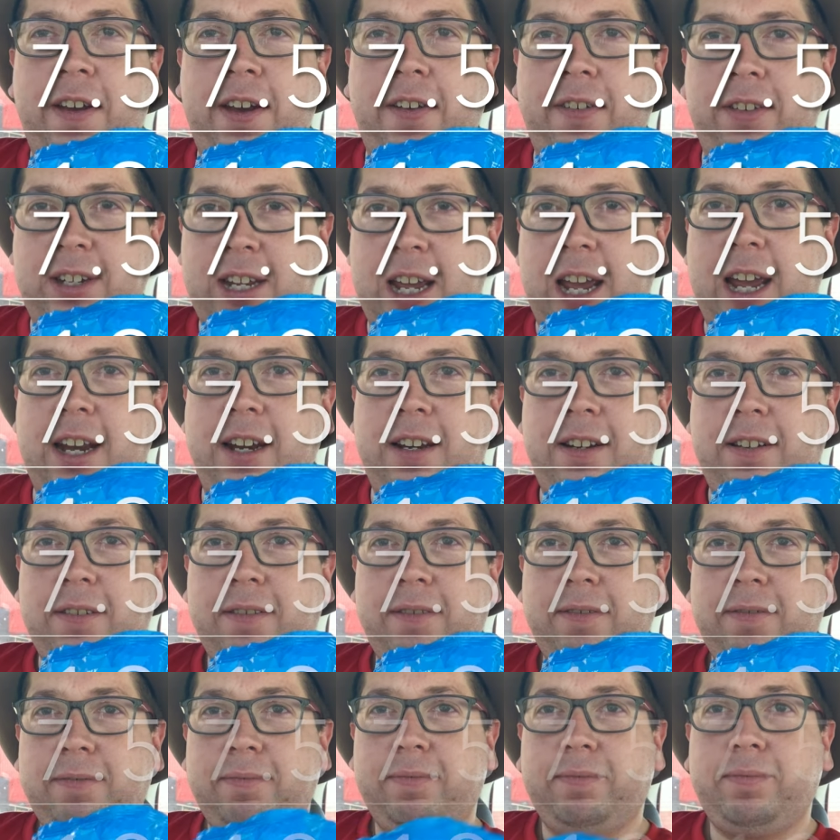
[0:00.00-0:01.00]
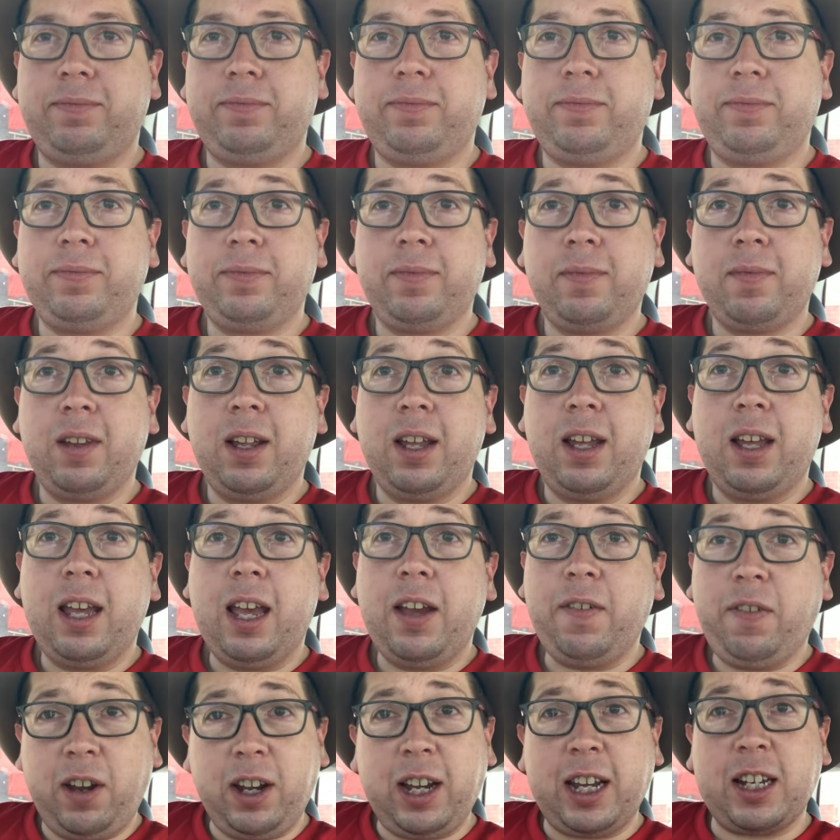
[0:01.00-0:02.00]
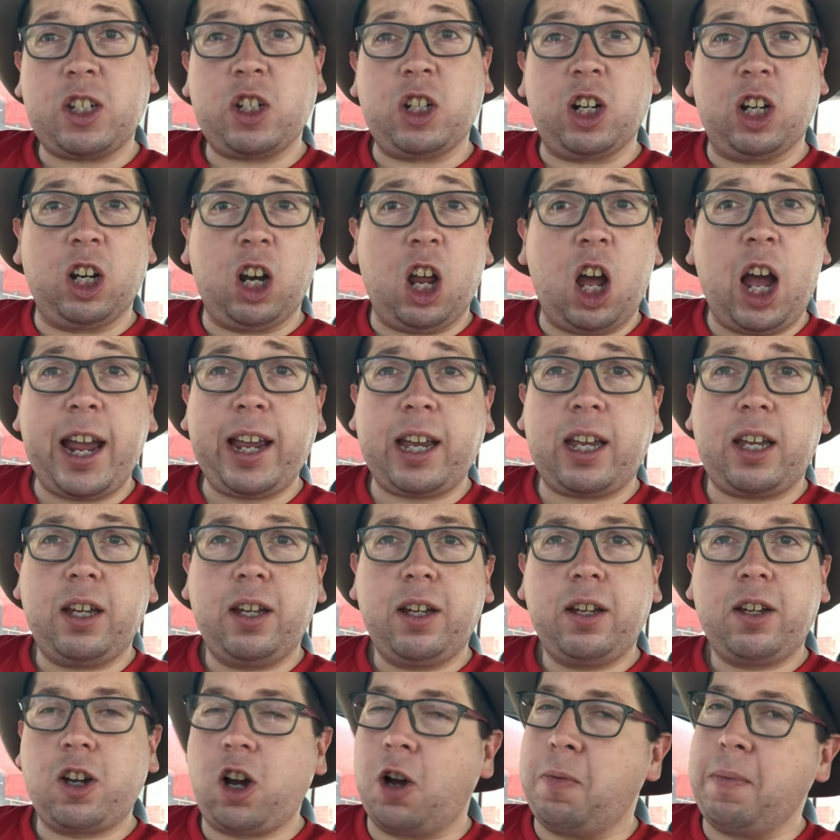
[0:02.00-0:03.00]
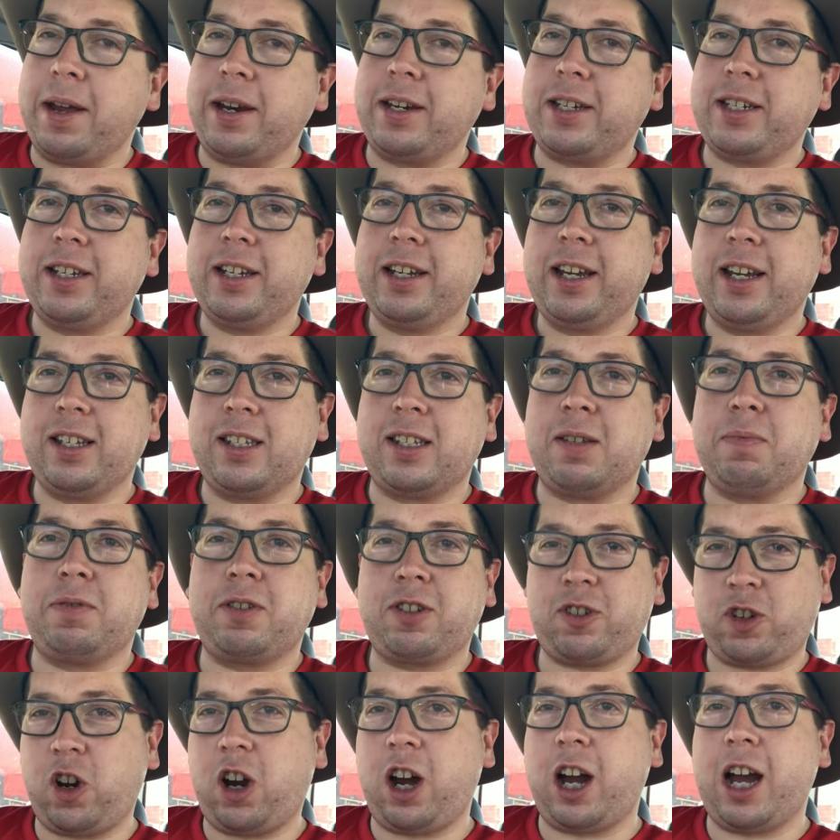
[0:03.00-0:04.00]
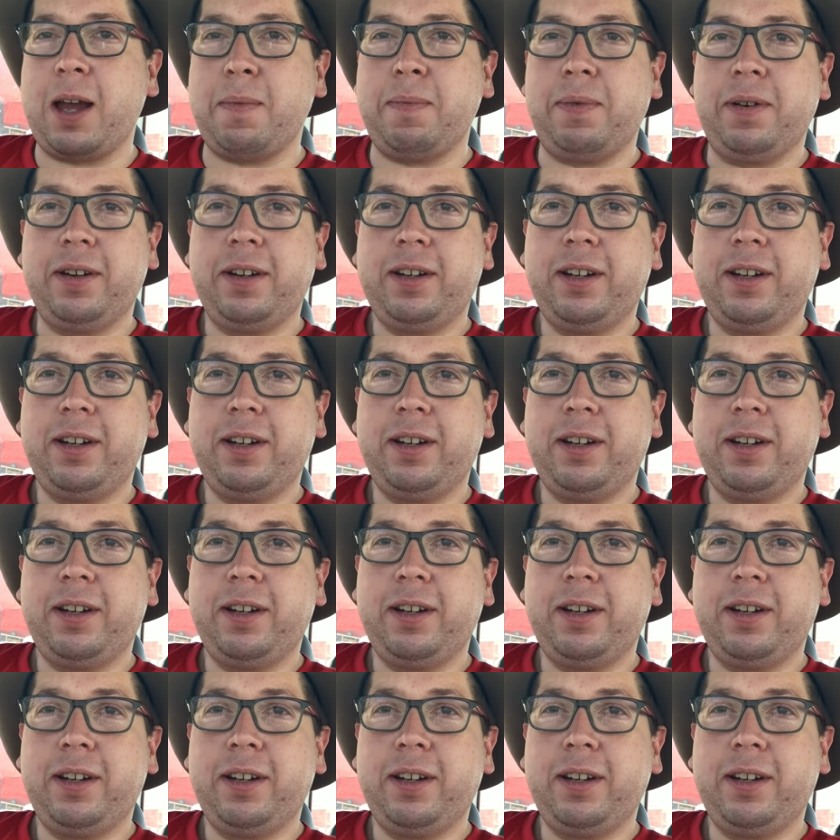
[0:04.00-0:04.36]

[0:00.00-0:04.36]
out of 10. If I get you to like, comment, and subscribe,